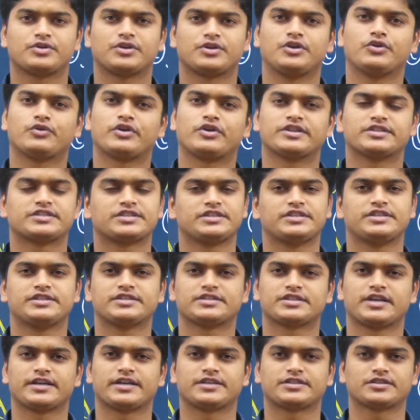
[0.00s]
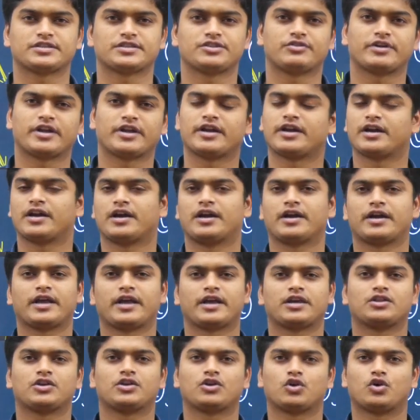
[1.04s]
you can see this lecture, you can
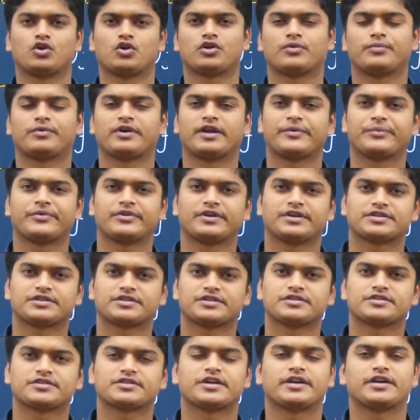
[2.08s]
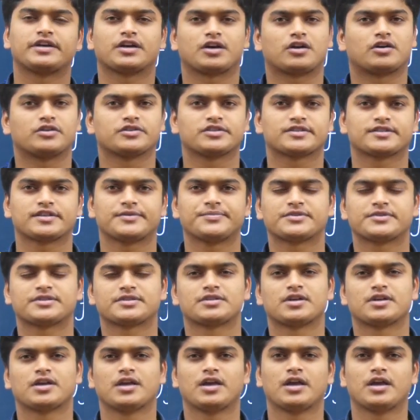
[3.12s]
take the note of definitions and concepts,